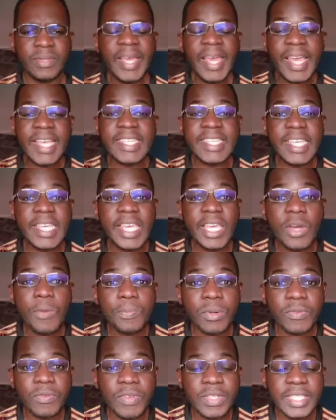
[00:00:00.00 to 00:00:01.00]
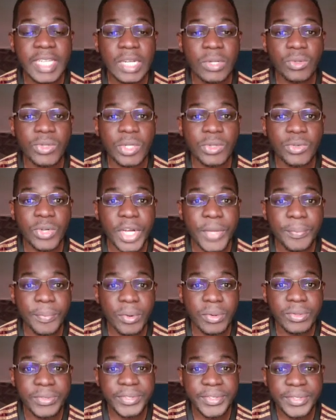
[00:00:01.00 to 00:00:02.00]
Ezekiel prophesied to the dry
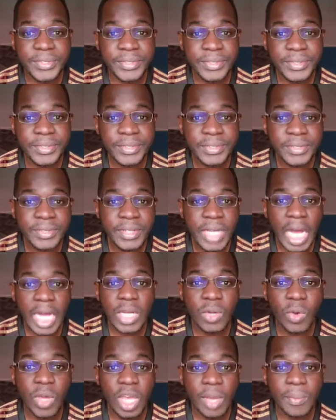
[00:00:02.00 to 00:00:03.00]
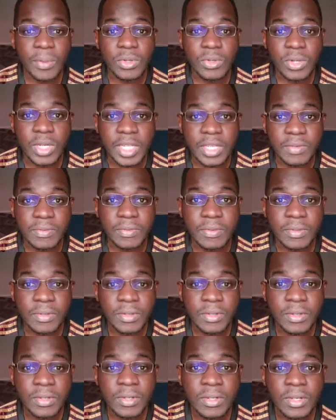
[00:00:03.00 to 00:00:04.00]
bones and they were able to live.
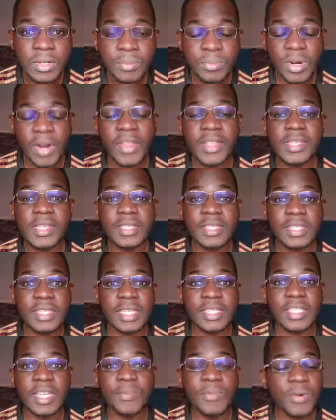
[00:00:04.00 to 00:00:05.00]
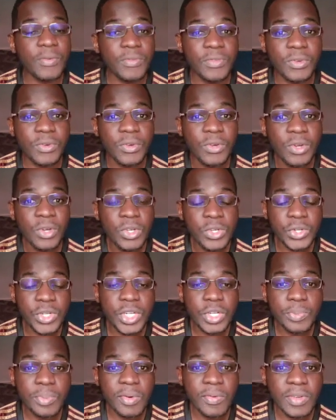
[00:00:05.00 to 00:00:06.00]
Brothers and sisters, some of you, you
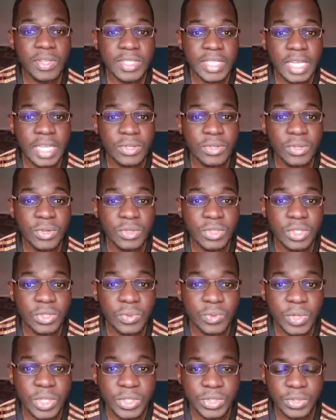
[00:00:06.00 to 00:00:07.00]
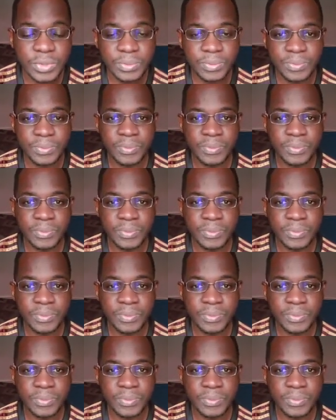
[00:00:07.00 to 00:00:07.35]
need to prophesy to your situation.